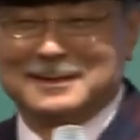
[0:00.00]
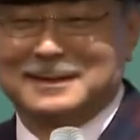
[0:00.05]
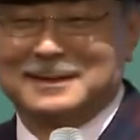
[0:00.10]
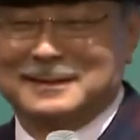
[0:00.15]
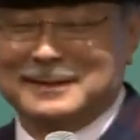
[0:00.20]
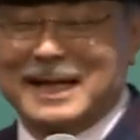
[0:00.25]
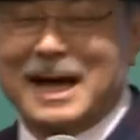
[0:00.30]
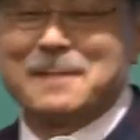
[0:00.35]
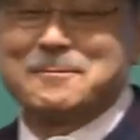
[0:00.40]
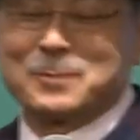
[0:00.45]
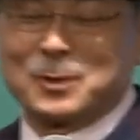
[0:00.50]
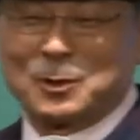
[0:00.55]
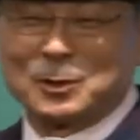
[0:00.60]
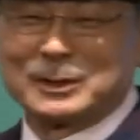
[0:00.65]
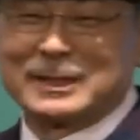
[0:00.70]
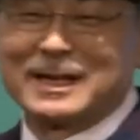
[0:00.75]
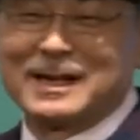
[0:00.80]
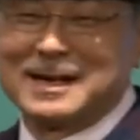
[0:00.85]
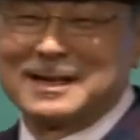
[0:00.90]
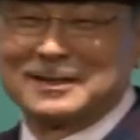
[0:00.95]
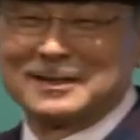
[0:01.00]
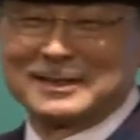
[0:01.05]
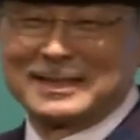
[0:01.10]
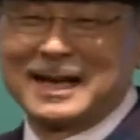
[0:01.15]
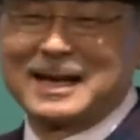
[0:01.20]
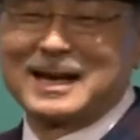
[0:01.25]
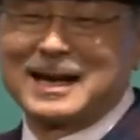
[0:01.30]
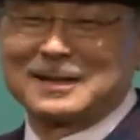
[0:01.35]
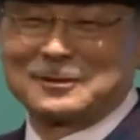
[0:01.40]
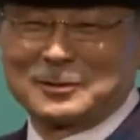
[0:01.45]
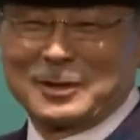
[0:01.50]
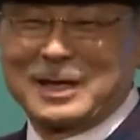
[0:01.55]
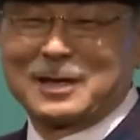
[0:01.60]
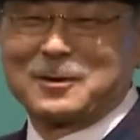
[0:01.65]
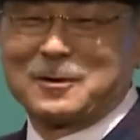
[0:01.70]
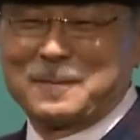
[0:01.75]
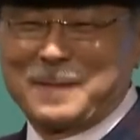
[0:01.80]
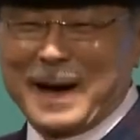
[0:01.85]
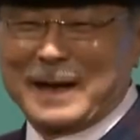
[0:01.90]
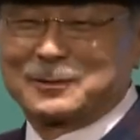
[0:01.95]
You guys are clapping, not even
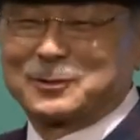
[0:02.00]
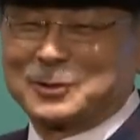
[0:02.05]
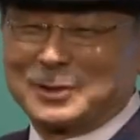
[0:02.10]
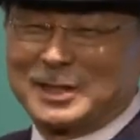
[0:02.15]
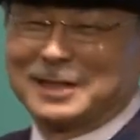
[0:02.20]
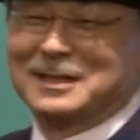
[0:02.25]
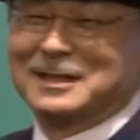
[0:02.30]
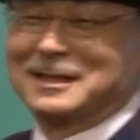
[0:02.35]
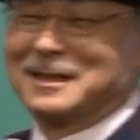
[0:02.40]
thinking of my